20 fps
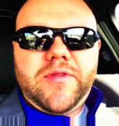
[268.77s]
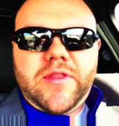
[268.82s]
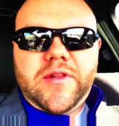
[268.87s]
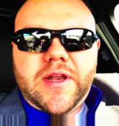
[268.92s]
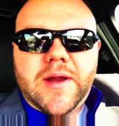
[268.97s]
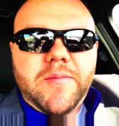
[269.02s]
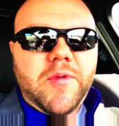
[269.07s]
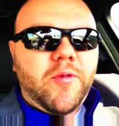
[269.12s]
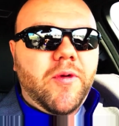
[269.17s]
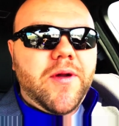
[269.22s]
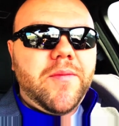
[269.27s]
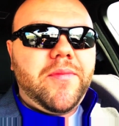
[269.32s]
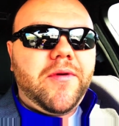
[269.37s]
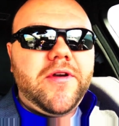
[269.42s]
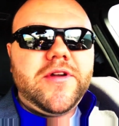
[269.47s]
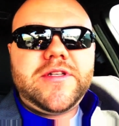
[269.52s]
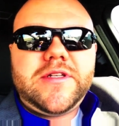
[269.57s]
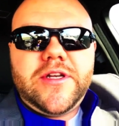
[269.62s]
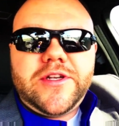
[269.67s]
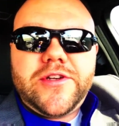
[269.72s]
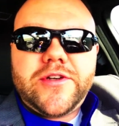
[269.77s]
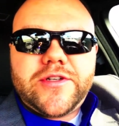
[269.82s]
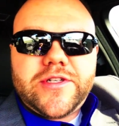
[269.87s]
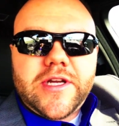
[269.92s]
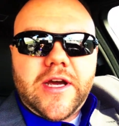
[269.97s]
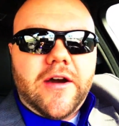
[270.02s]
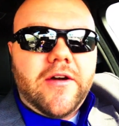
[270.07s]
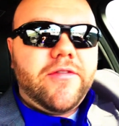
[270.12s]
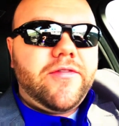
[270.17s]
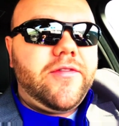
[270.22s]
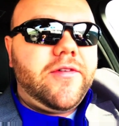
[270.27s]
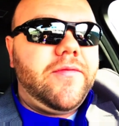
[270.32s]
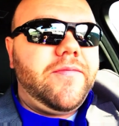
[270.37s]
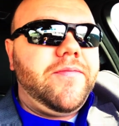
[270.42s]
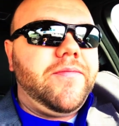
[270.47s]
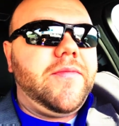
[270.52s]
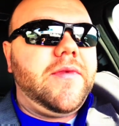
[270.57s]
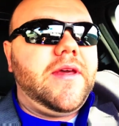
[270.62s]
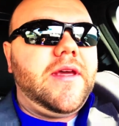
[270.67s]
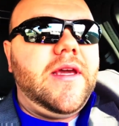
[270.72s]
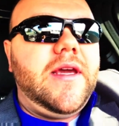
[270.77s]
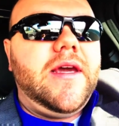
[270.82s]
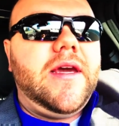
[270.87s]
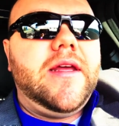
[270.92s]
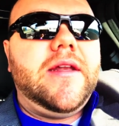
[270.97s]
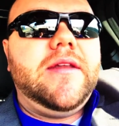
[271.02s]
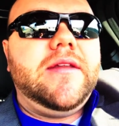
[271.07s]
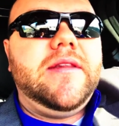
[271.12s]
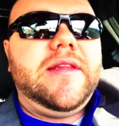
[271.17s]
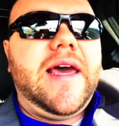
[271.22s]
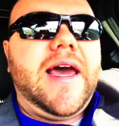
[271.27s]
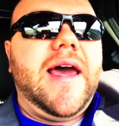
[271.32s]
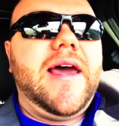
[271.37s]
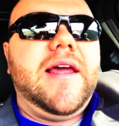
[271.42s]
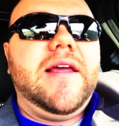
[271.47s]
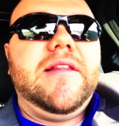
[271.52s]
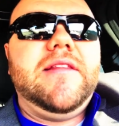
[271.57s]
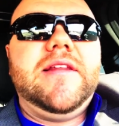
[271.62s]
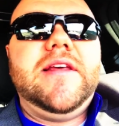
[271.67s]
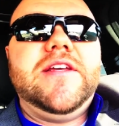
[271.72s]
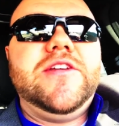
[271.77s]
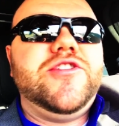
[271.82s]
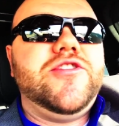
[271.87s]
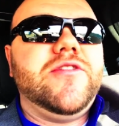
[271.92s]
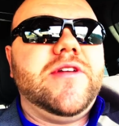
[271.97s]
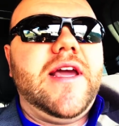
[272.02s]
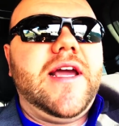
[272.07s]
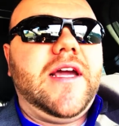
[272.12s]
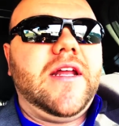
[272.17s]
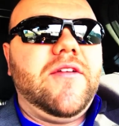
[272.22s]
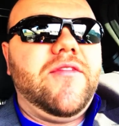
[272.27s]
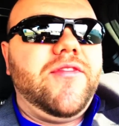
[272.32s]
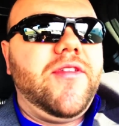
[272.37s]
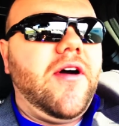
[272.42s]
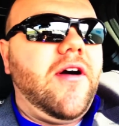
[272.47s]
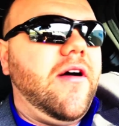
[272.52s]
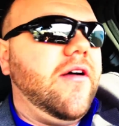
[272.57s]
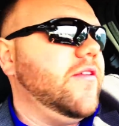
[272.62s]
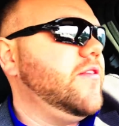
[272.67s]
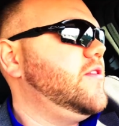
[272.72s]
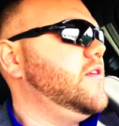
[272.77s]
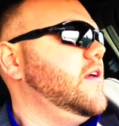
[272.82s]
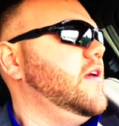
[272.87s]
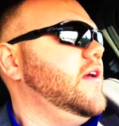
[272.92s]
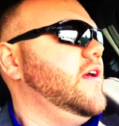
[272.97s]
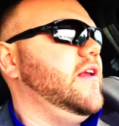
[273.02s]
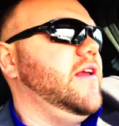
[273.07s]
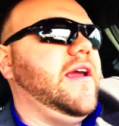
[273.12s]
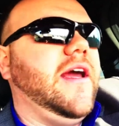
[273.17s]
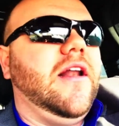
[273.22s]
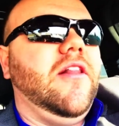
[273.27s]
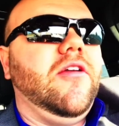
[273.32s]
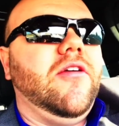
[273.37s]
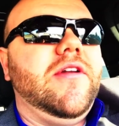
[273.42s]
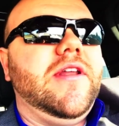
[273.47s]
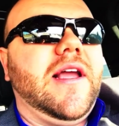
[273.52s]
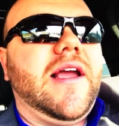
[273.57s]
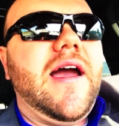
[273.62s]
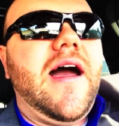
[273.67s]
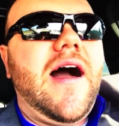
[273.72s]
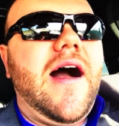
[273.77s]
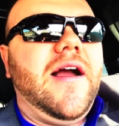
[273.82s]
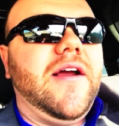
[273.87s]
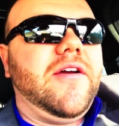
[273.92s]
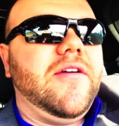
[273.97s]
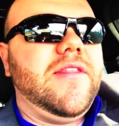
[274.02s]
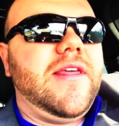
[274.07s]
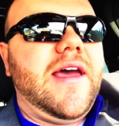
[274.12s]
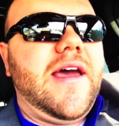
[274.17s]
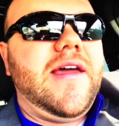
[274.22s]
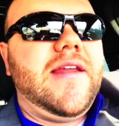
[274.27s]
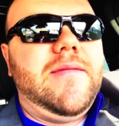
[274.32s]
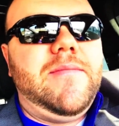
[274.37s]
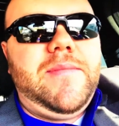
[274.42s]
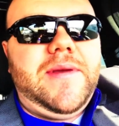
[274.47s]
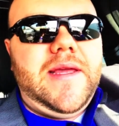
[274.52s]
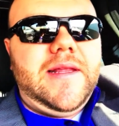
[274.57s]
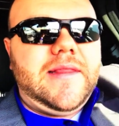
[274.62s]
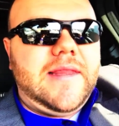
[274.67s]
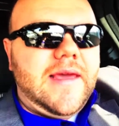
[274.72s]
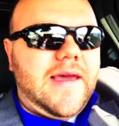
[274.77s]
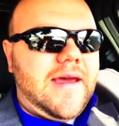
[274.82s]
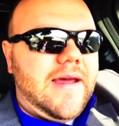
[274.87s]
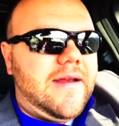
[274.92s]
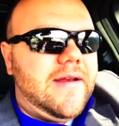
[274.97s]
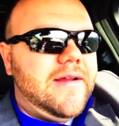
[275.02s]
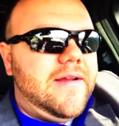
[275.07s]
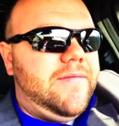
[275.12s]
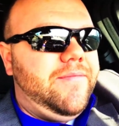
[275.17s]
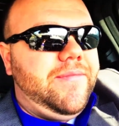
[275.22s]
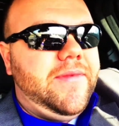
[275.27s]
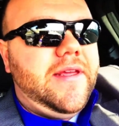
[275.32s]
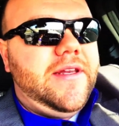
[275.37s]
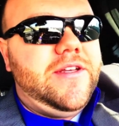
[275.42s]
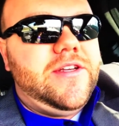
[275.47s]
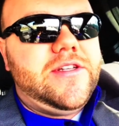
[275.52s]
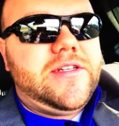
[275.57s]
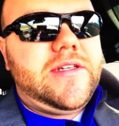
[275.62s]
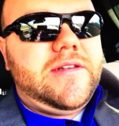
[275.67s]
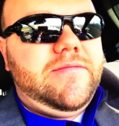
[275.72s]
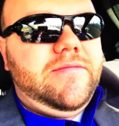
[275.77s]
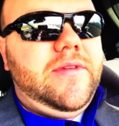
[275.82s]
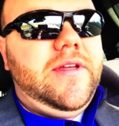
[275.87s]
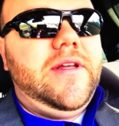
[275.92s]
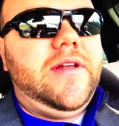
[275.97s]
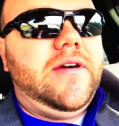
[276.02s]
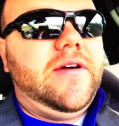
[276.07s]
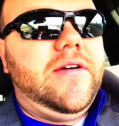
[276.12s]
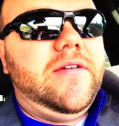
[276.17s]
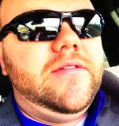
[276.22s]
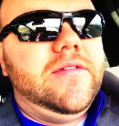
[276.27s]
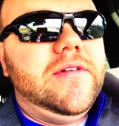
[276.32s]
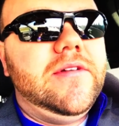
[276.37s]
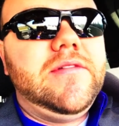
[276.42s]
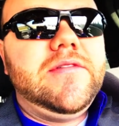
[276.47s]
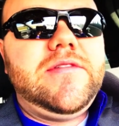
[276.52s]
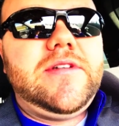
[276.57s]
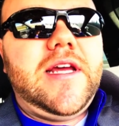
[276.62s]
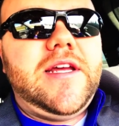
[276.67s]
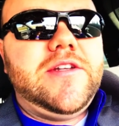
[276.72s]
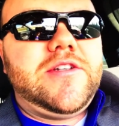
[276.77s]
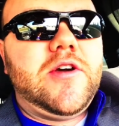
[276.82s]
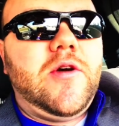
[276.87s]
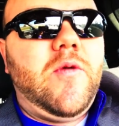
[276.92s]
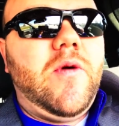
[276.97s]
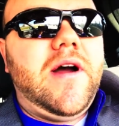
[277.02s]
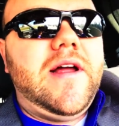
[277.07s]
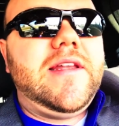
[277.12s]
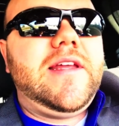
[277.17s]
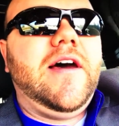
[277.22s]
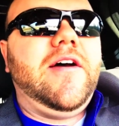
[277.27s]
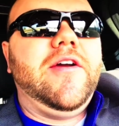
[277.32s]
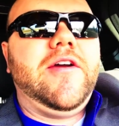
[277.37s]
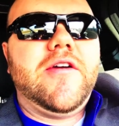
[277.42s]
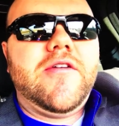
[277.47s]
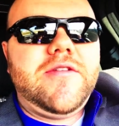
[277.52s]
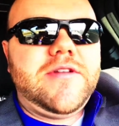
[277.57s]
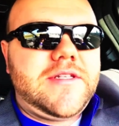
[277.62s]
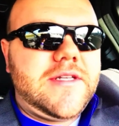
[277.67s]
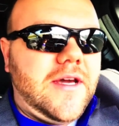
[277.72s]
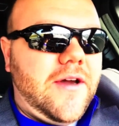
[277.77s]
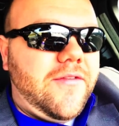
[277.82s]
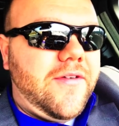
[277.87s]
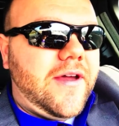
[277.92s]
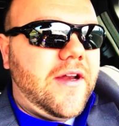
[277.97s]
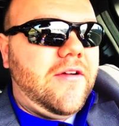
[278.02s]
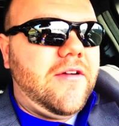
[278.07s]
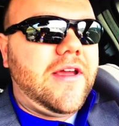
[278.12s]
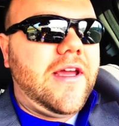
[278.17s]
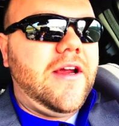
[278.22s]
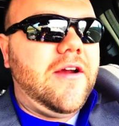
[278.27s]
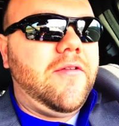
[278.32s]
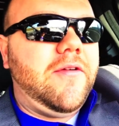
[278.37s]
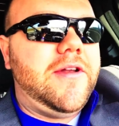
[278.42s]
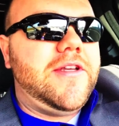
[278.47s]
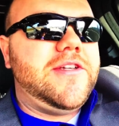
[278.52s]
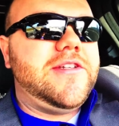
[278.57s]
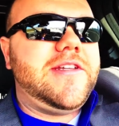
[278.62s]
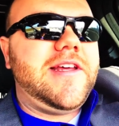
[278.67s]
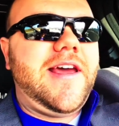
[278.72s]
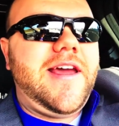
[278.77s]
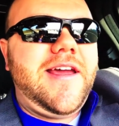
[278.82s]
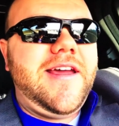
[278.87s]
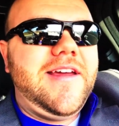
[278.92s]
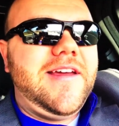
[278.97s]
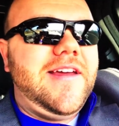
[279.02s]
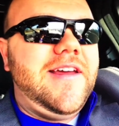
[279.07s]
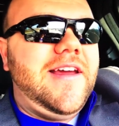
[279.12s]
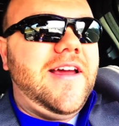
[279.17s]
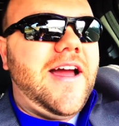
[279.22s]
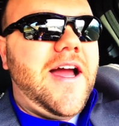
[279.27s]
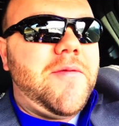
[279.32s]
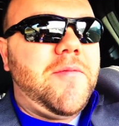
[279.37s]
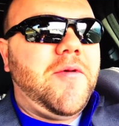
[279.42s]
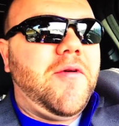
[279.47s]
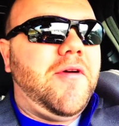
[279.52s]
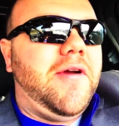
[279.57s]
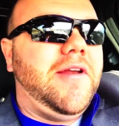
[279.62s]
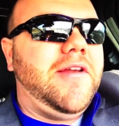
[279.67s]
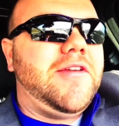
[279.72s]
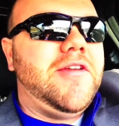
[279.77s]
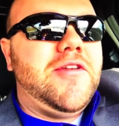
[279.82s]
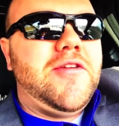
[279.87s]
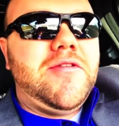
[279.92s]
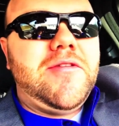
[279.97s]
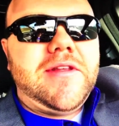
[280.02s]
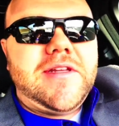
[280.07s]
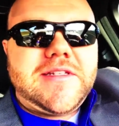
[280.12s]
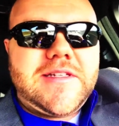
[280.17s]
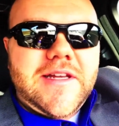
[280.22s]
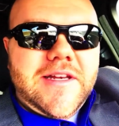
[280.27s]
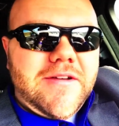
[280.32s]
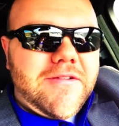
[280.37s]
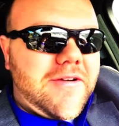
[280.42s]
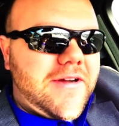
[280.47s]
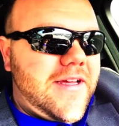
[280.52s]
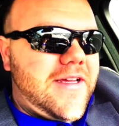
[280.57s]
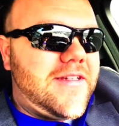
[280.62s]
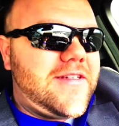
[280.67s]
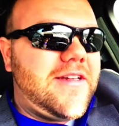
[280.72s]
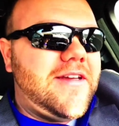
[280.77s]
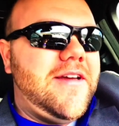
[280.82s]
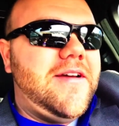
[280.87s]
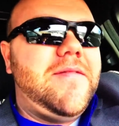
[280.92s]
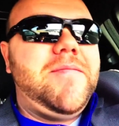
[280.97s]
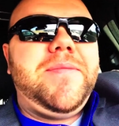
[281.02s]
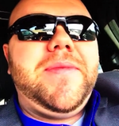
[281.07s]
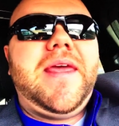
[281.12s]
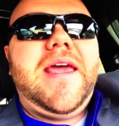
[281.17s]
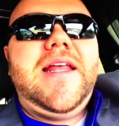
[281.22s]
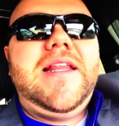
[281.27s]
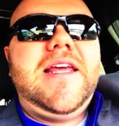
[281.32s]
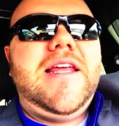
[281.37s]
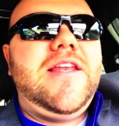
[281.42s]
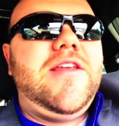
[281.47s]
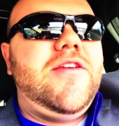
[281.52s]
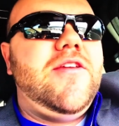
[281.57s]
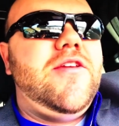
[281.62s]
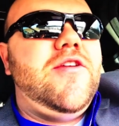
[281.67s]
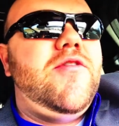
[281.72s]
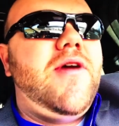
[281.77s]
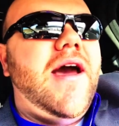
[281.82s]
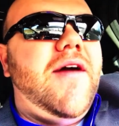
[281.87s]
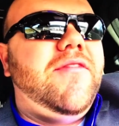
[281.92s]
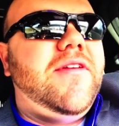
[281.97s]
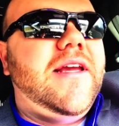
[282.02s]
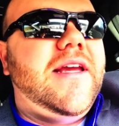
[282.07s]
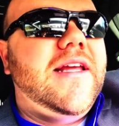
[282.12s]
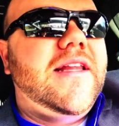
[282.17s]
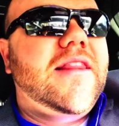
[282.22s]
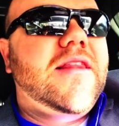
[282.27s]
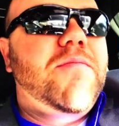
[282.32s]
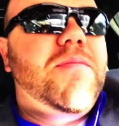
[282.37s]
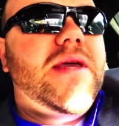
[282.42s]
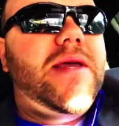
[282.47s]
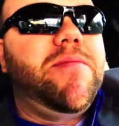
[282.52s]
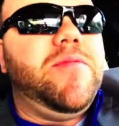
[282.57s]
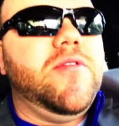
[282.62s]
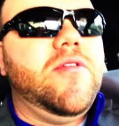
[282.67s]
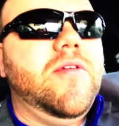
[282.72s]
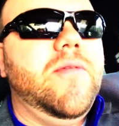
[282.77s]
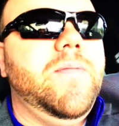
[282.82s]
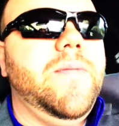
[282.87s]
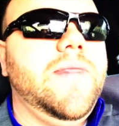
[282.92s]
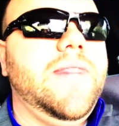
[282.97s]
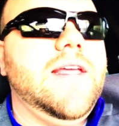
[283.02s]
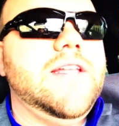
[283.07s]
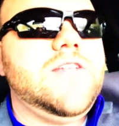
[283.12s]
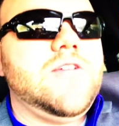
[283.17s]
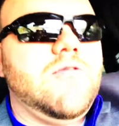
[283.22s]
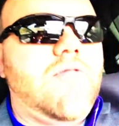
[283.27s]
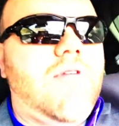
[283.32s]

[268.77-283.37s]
number one person is yourself, and that is your negative thoughts. You got to learn to conquer that and beat that, and just say, so what? Tell your own self, I don't care what you say, I'm going to do this anyways. And then you have to get the people that's